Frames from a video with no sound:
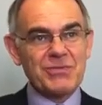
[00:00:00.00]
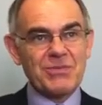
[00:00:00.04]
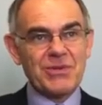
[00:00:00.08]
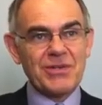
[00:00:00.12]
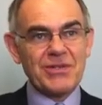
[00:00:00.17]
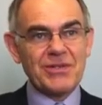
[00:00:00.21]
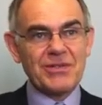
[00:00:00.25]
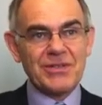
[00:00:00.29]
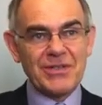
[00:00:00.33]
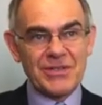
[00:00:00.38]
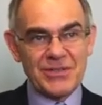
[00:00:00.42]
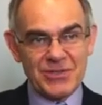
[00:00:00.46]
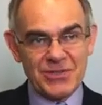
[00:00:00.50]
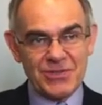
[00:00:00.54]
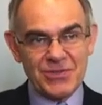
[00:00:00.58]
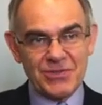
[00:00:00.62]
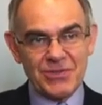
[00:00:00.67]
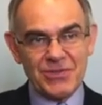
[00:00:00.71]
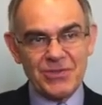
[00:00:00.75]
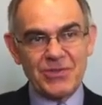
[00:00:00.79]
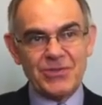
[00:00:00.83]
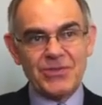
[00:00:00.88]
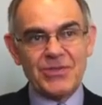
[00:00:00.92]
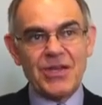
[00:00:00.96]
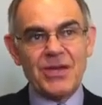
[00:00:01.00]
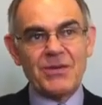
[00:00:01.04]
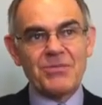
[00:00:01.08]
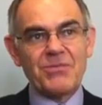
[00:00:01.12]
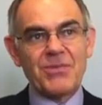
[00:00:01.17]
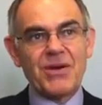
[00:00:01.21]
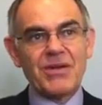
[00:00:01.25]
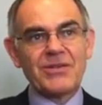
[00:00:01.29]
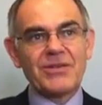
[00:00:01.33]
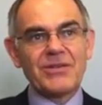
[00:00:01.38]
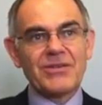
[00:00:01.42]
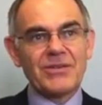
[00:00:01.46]
ability to that
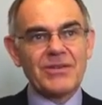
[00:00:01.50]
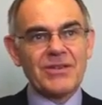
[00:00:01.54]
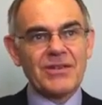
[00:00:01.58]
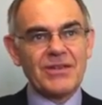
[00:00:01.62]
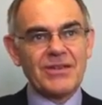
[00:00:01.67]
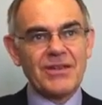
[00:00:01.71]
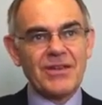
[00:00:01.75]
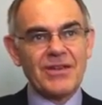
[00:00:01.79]
monthly